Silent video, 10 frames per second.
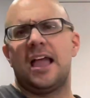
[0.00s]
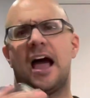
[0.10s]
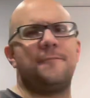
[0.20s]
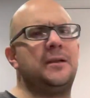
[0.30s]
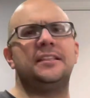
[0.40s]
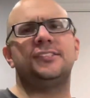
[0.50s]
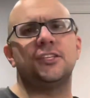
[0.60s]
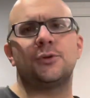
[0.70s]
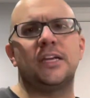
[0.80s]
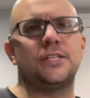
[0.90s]
I've been in this
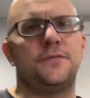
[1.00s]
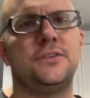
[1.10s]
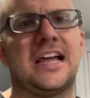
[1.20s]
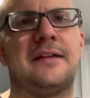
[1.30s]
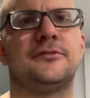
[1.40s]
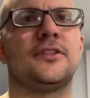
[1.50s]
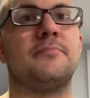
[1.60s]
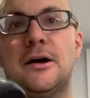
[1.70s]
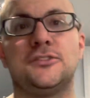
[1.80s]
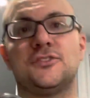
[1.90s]
situation a few times where the
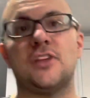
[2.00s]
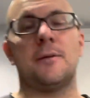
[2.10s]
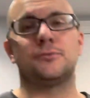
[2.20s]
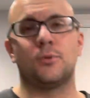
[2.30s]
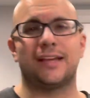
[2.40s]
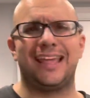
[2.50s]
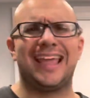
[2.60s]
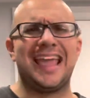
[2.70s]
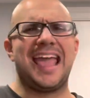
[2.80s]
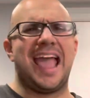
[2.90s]
mouse stops
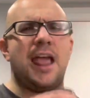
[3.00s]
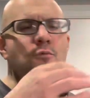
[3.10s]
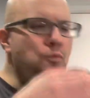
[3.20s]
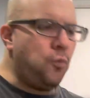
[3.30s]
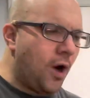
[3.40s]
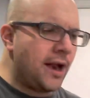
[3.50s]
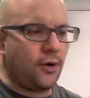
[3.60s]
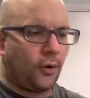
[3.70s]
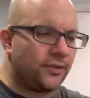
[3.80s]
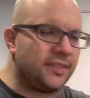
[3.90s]
working, and one
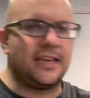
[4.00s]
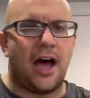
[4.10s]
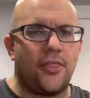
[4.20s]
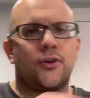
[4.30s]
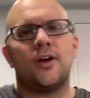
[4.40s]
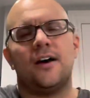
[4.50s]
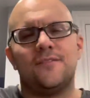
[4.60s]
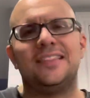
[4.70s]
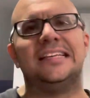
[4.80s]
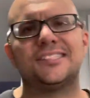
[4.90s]
or the other
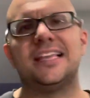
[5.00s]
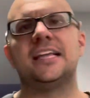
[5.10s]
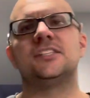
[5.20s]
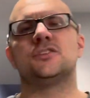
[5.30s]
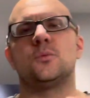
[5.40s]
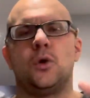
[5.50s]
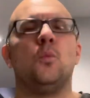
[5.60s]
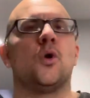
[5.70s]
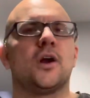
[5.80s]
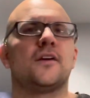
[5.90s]
of these things will
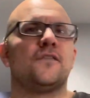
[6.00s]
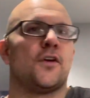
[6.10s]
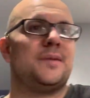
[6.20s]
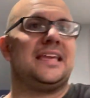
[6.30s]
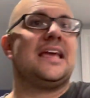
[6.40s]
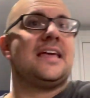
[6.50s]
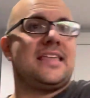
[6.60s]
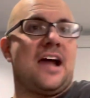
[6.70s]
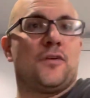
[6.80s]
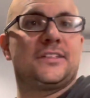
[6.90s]
work for me. They
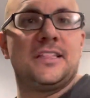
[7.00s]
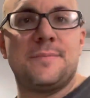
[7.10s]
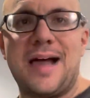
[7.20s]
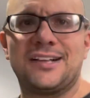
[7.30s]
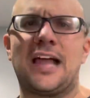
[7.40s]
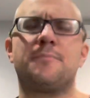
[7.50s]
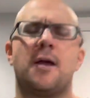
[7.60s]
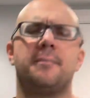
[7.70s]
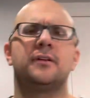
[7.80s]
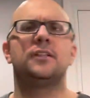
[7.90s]
have worked in the past. I
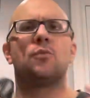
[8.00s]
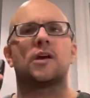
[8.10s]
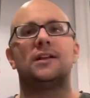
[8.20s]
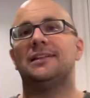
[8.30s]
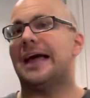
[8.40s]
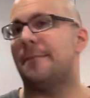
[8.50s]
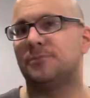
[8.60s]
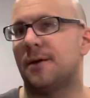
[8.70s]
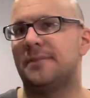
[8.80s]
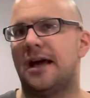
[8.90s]
primarily work on a
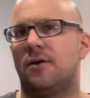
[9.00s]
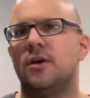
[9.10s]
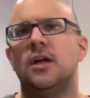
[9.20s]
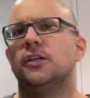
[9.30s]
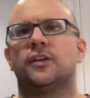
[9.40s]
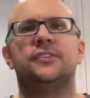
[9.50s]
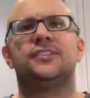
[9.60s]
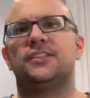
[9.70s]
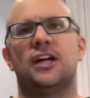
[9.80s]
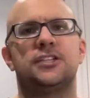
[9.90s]
laptop now, so I use
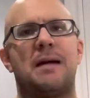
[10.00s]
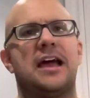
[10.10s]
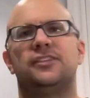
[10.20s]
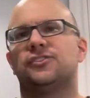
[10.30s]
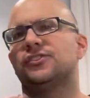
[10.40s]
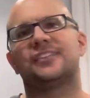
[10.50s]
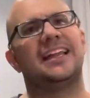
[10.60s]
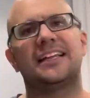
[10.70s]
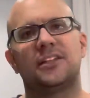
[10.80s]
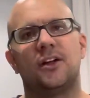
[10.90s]
a touchpad. It's just
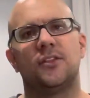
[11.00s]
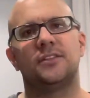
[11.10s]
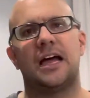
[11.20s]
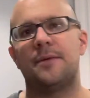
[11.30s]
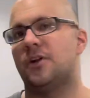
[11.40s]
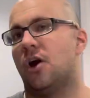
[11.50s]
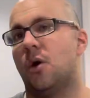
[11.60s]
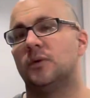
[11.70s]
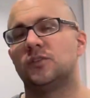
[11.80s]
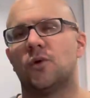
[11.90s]
connected all the time. It
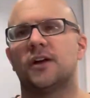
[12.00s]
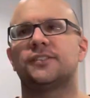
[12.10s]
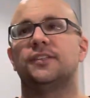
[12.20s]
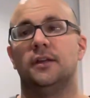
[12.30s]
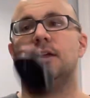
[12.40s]
always works.